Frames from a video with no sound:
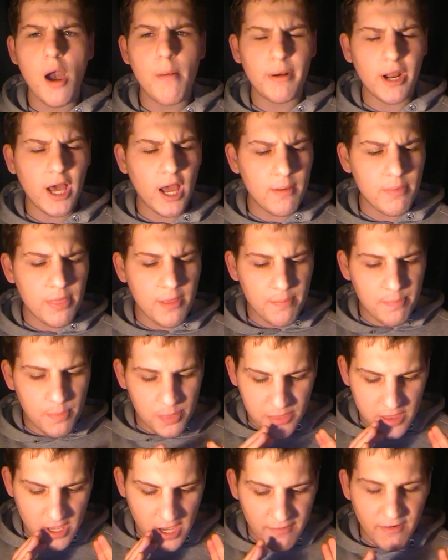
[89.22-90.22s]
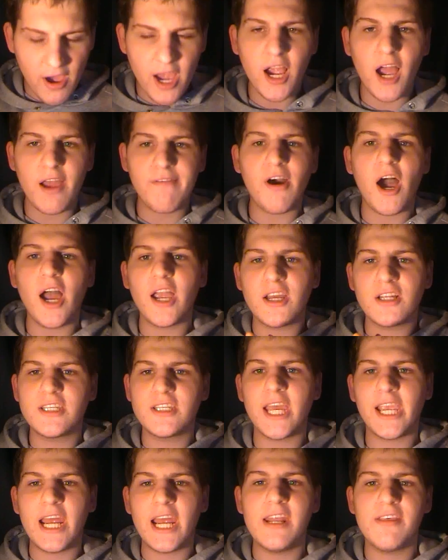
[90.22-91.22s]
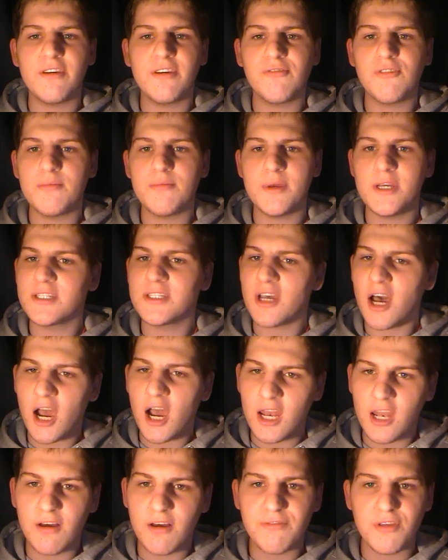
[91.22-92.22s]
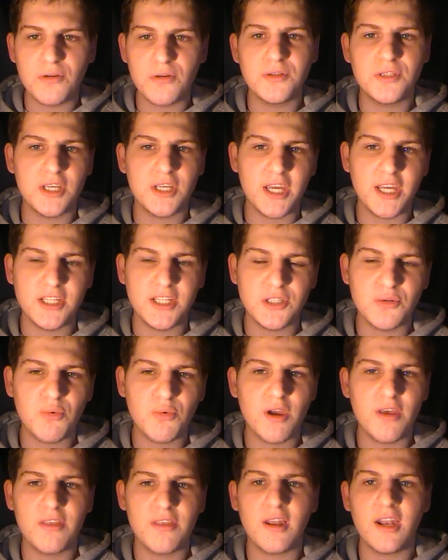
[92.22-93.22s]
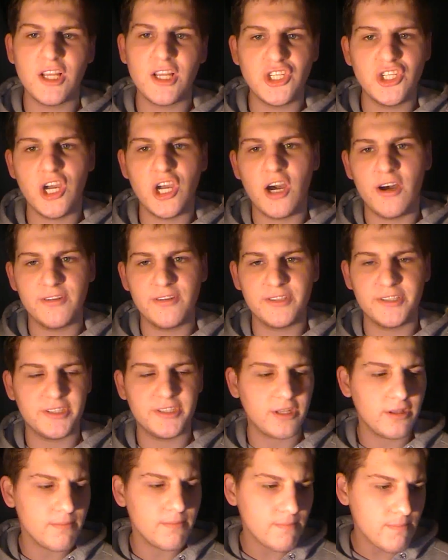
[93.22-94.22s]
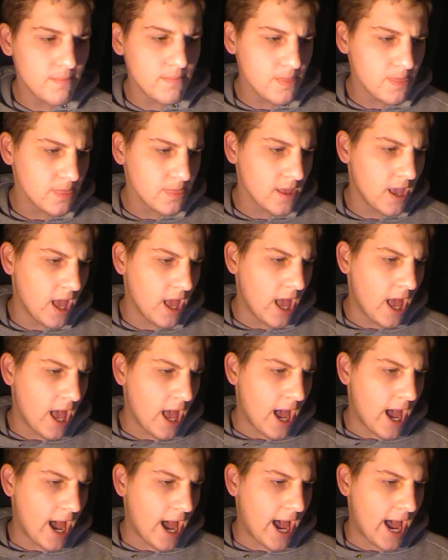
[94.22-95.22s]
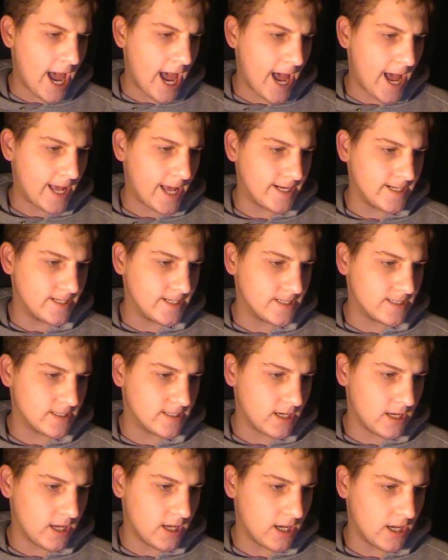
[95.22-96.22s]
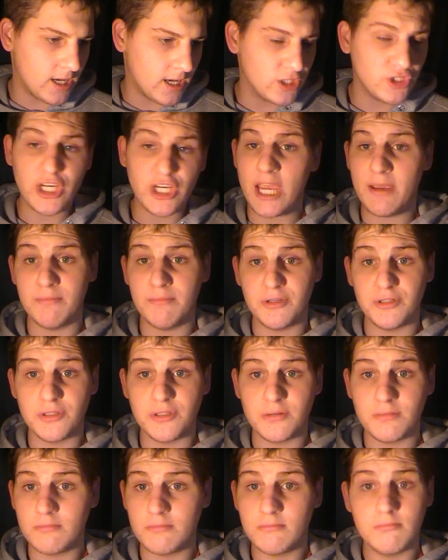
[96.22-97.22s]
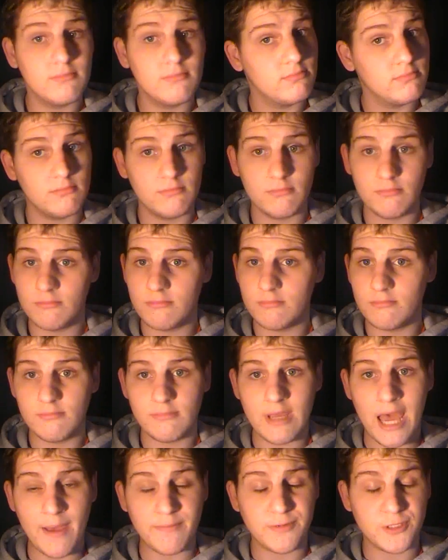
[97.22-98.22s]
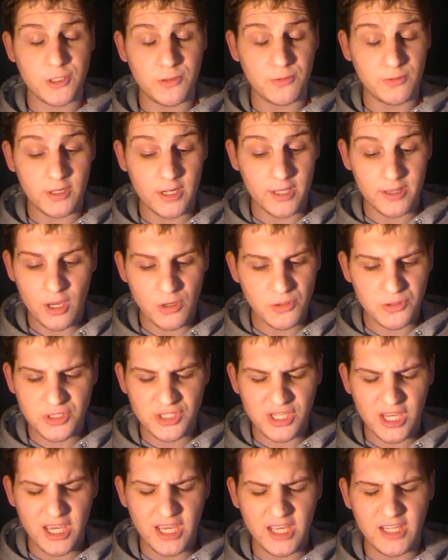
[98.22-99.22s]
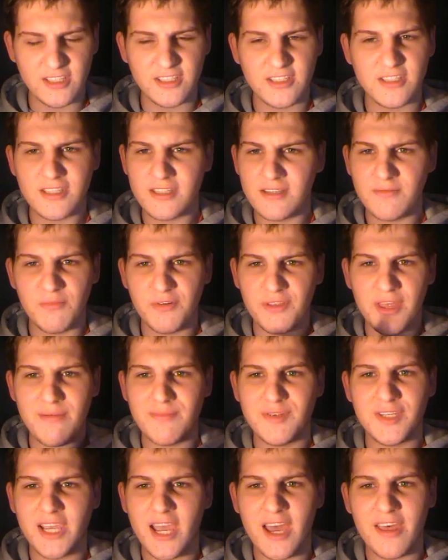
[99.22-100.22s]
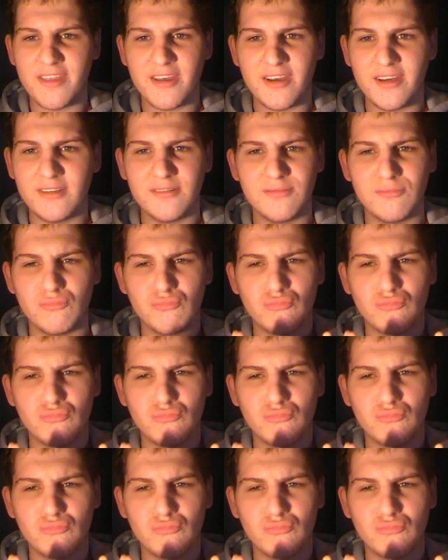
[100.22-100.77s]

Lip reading: But if I could take anything from this, I love those scenes with LaChance and Chambers. Absolutely, those scenes with them together,